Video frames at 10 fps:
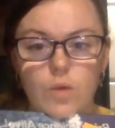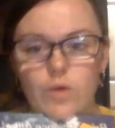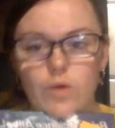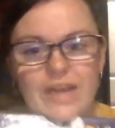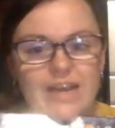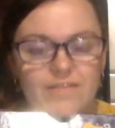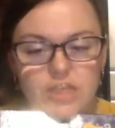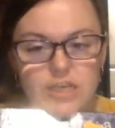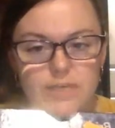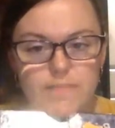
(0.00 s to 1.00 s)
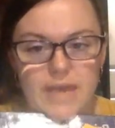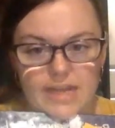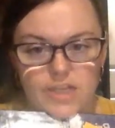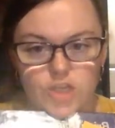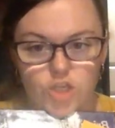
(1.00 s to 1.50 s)
won't have to
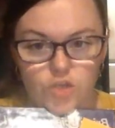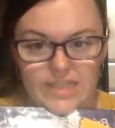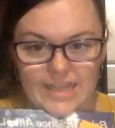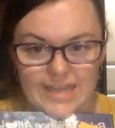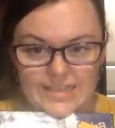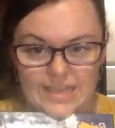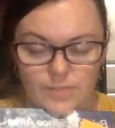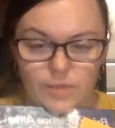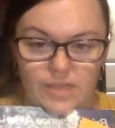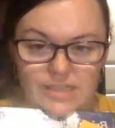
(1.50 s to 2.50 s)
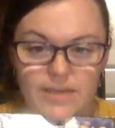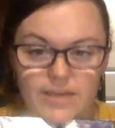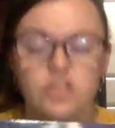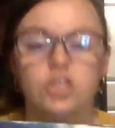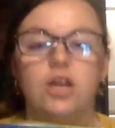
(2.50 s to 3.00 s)
manage using that textbook as
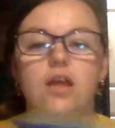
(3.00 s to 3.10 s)
much